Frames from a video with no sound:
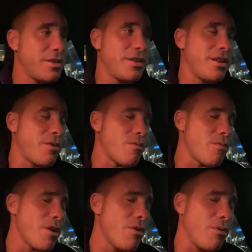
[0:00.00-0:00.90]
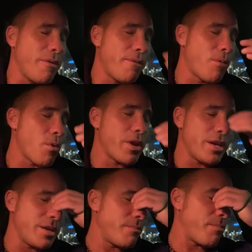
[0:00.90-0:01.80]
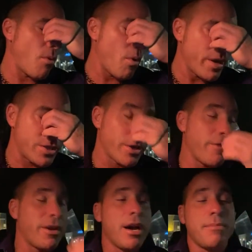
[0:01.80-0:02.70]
in a row, 40 points you're giving up.